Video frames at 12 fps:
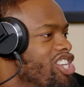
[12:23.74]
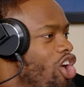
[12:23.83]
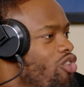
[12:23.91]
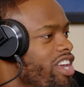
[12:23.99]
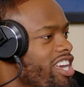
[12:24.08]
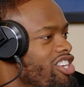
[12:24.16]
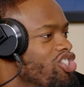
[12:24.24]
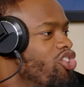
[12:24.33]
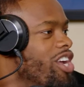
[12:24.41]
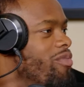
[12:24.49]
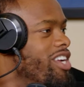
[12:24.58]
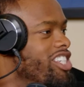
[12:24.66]
Tony in a
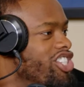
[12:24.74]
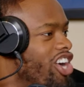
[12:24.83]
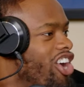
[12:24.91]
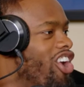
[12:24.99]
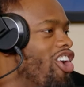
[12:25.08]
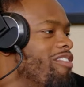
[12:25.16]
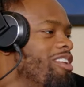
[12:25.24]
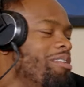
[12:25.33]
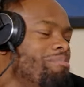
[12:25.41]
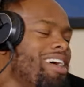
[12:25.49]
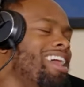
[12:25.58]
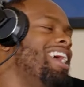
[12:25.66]
tree with his shirt off. I'm
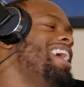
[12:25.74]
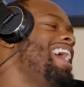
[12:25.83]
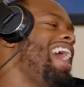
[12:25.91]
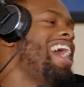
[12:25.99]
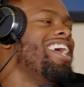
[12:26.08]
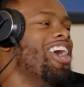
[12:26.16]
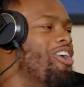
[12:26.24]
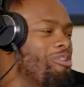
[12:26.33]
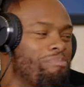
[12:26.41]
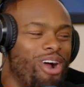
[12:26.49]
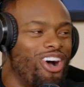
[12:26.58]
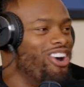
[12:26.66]
like, hey, yo,
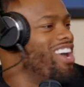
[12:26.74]
bro.